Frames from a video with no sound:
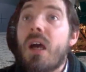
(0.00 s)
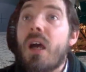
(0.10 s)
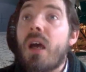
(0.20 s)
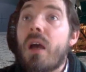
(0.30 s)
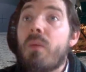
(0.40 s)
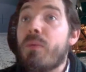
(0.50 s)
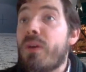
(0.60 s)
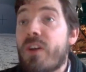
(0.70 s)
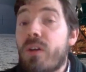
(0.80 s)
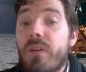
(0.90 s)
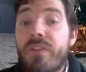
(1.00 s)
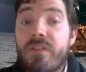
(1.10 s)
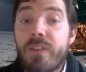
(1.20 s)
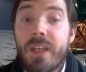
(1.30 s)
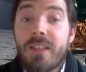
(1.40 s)
What we very often
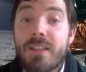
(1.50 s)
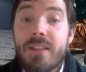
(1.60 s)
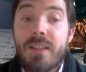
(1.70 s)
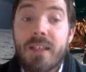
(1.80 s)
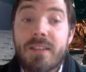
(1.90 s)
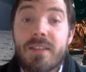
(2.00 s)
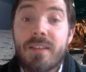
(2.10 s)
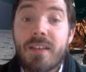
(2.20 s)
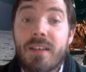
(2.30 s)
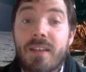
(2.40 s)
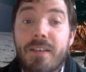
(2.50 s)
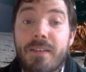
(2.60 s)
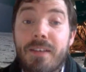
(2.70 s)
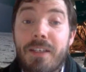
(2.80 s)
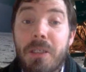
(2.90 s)
forget is that
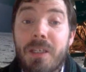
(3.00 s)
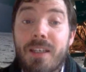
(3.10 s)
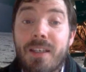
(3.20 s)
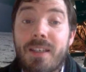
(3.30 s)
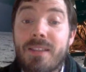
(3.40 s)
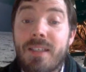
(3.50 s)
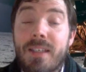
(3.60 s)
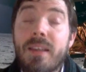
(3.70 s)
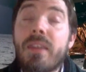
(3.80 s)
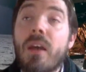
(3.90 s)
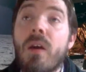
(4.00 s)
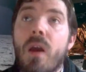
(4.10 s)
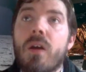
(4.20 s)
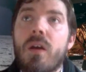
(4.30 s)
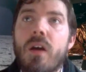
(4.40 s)
there
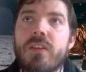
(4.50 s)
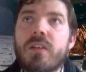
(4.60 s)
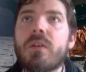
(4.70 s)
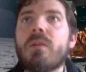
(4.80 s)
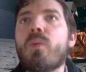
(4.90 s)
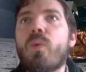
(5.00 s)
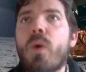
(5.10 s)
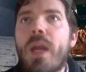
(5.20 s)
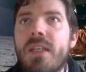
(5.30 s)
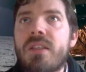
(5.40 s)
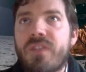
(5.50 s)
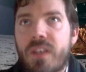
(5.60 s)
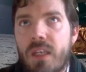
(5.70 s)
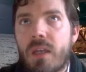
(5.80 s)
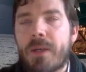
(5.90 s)
are other ways of
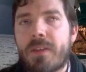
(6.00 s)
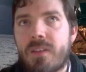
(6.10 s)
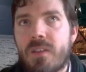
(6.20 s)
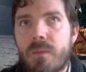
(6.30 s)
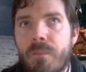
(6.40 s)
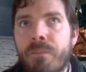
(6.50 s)
thinking about this.